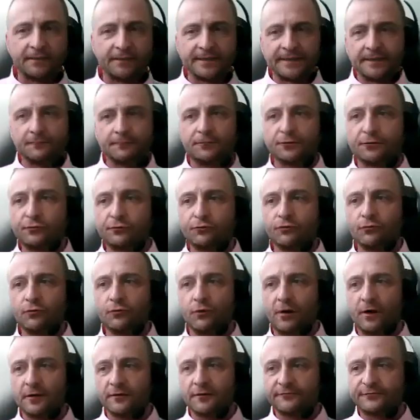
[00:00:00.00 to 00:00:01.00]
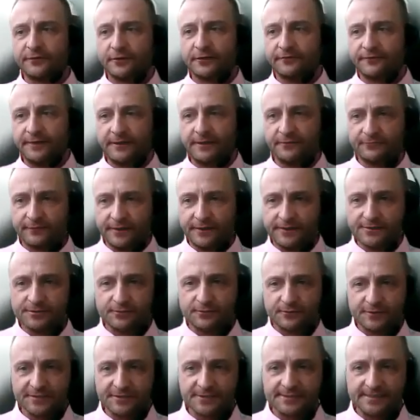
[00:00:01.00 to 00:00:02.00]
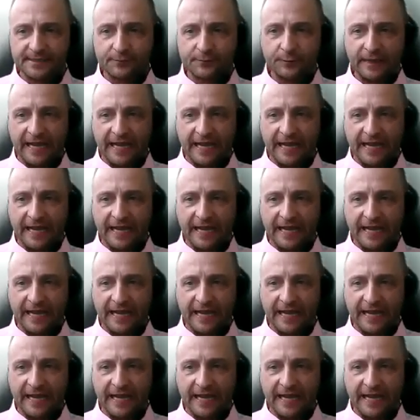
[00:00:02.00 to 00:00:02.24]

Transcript: but number two, all of the great resources